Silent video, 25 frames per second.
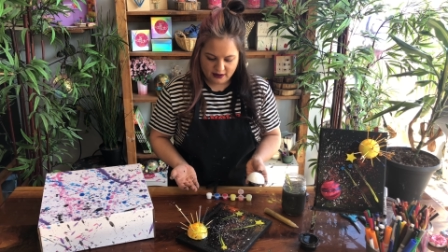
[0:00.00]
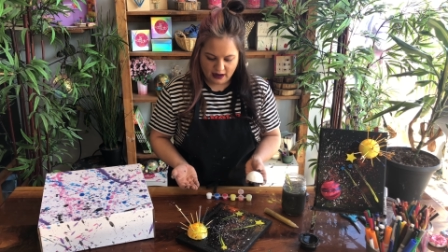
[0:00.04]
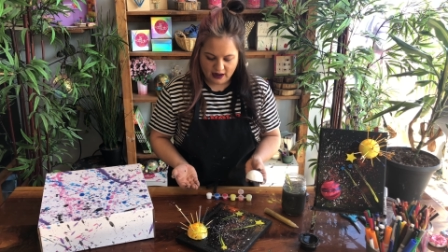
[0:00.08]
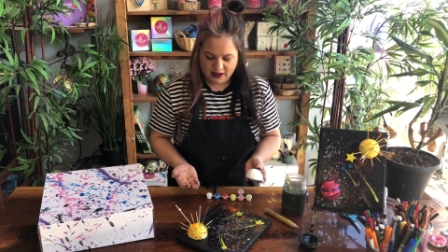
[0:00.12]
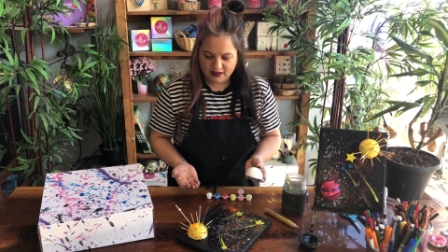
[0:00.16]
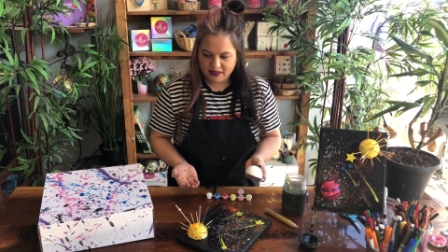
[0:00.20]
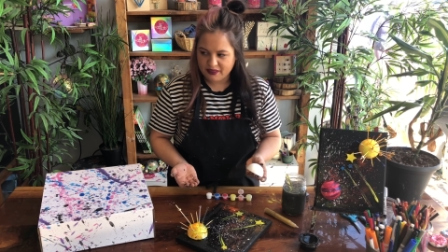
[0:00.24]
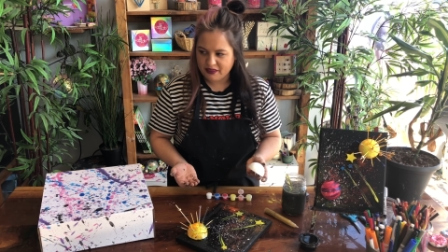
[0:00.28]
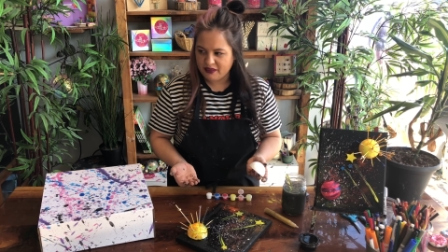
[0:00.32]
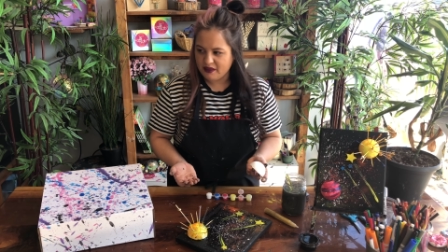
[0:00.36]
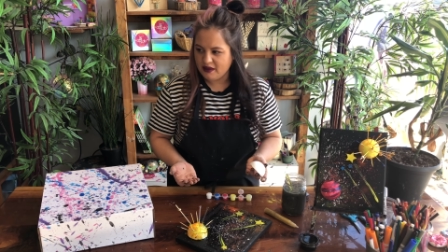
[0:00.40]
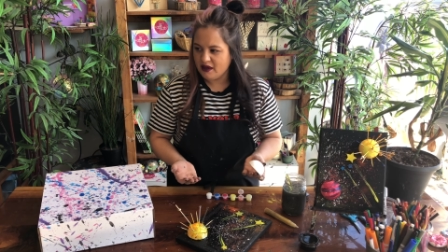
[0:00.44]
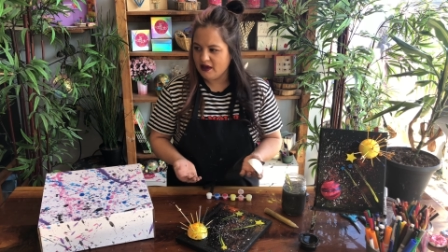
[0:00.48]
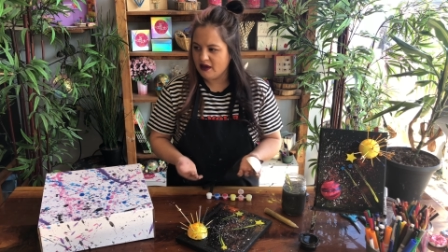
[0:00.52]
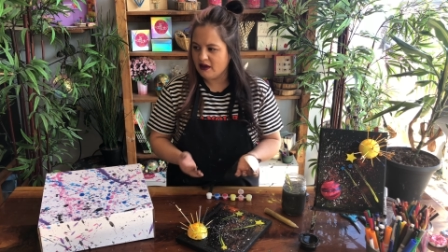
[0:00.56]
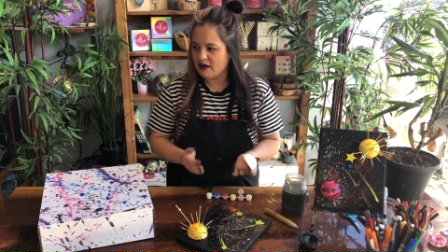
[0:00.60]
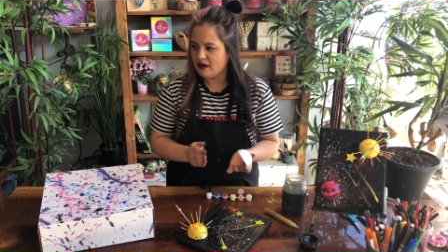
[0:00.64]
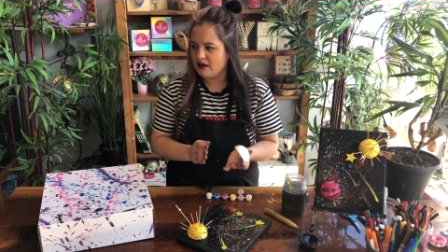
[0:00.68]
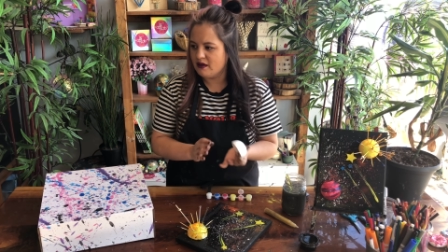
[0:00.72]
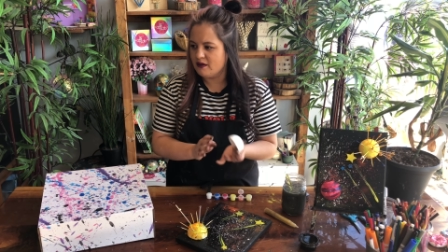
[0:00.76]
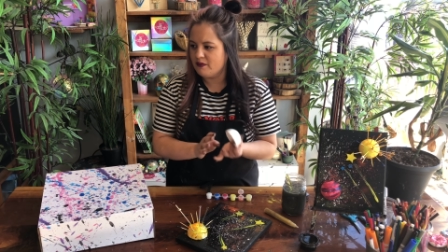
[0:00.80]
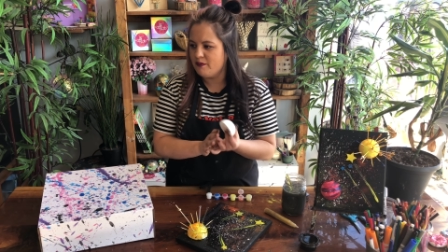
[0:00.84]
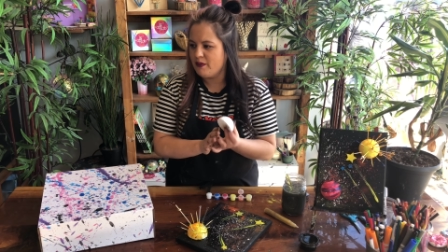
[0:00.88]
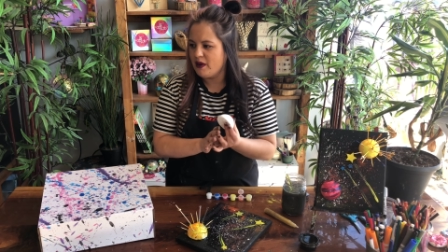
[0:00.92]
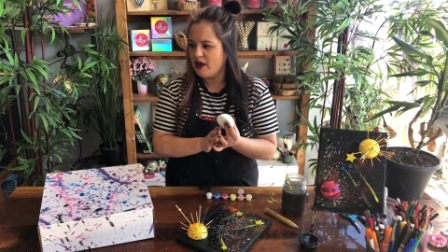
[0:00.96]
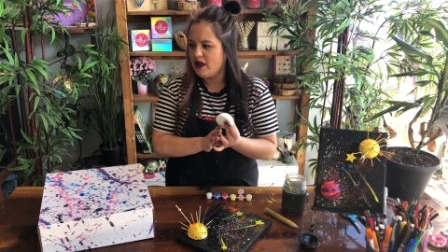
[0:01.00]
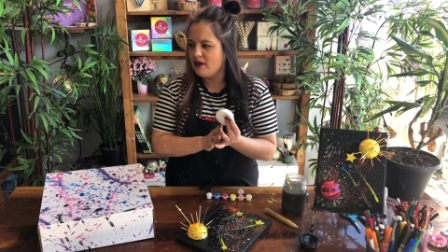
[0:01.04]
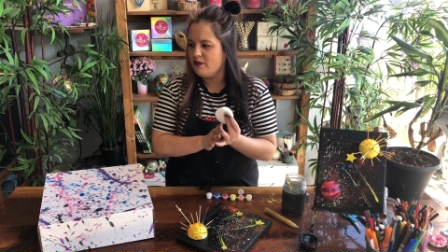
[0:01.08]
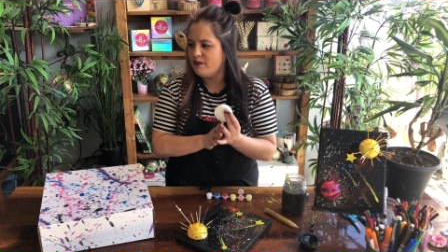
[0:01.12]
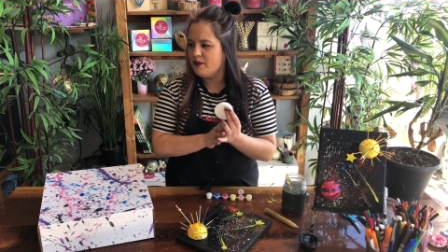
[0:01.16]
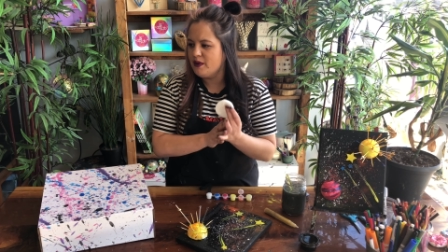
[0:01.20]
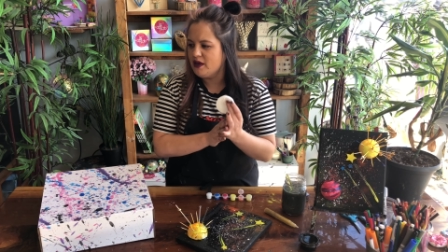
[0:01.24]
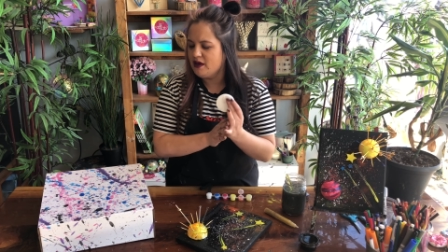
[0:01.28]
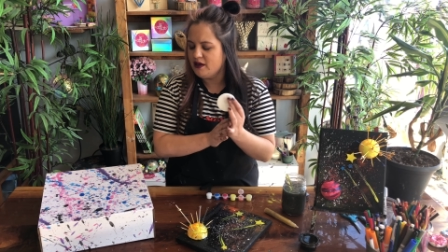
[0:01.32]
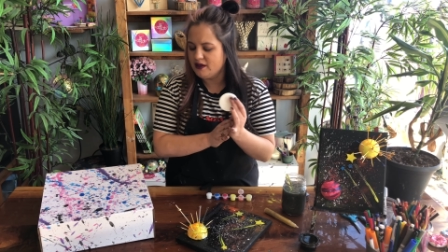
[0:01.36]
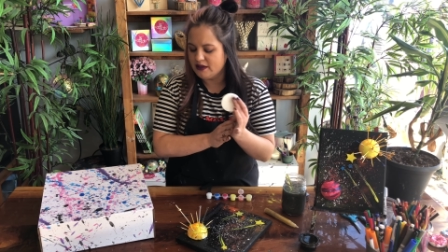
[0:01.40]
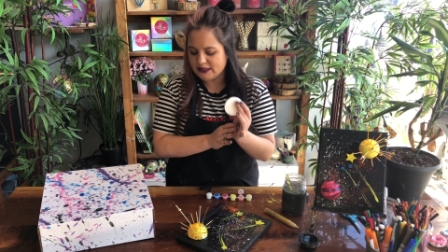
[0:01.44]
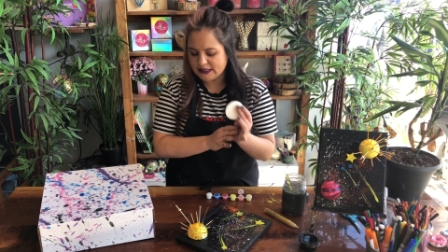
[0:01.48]
I think
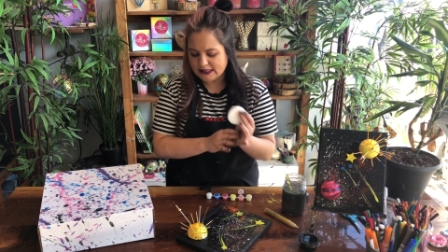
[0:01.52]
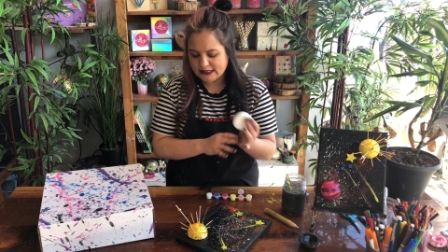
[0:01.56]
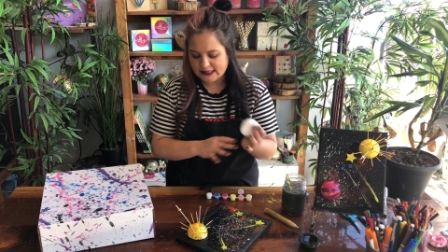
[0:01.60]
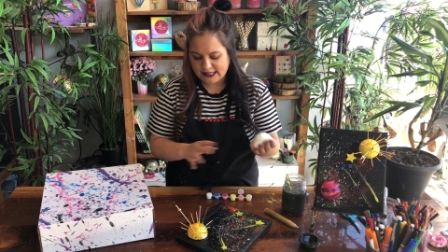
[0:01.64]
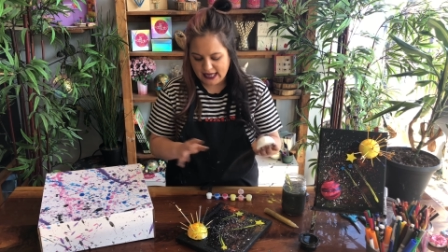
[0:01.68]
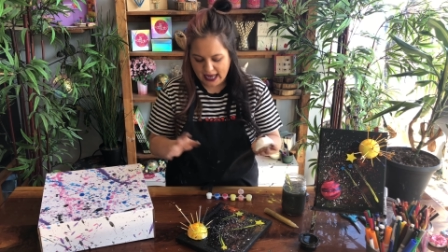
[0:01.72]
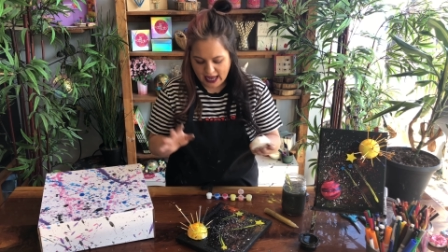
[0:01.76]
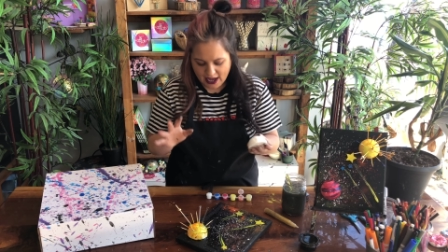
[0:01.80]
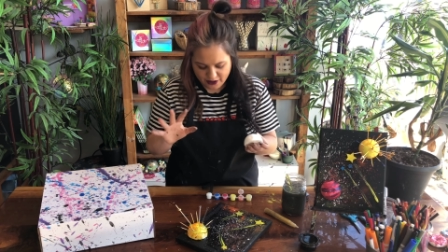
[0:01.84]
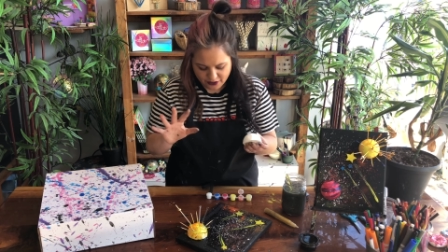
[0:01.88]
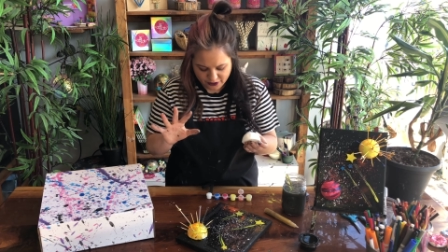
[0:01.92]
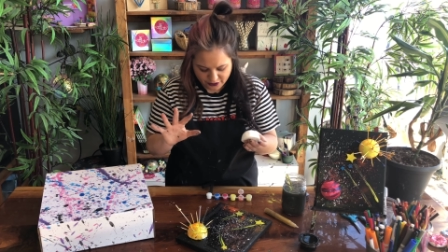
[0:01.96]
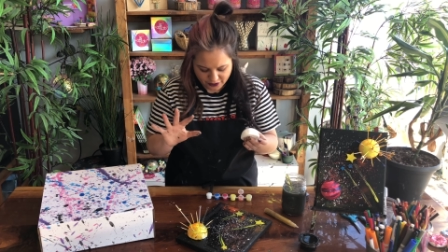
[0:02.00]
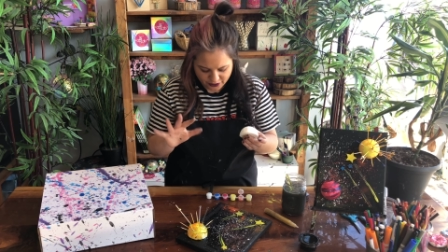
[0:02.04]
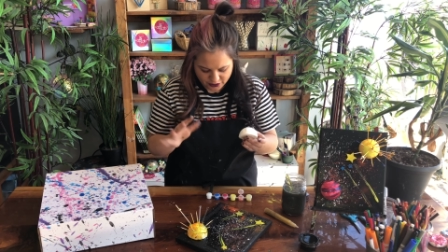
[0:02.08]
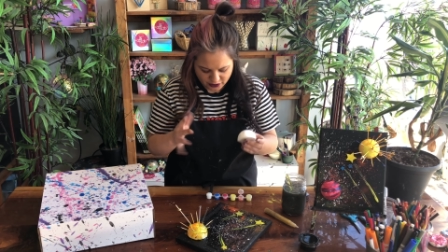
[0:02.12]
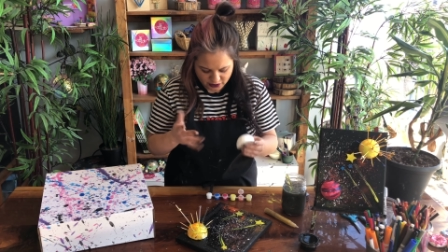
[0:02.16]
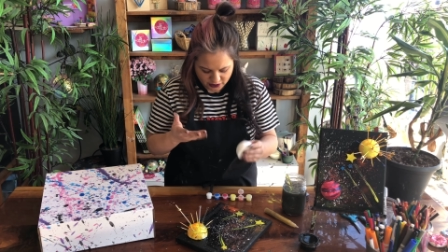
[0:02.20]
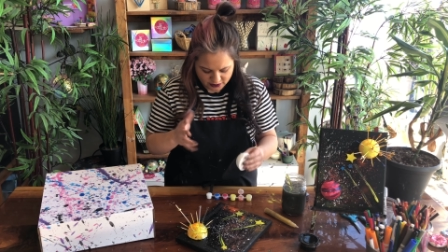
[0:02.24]
maybe Saturn